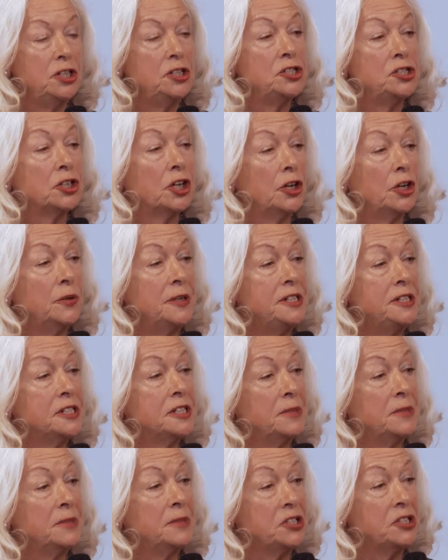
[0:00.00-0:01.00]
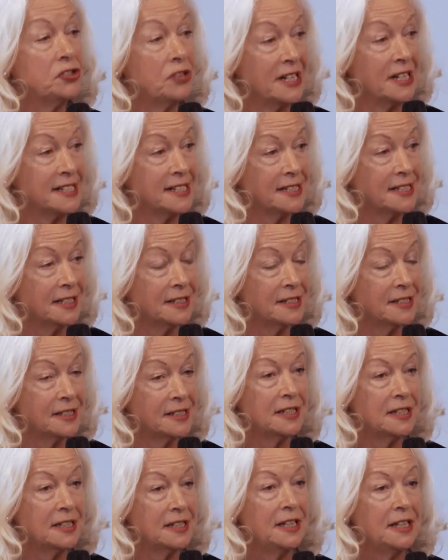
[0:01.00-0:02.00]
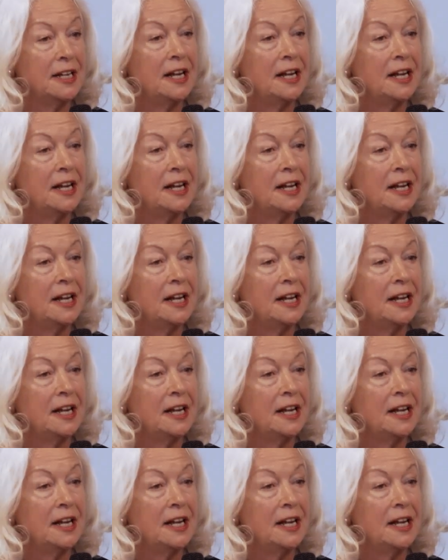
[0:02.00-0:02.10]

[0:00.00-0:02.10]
to go into the madrasas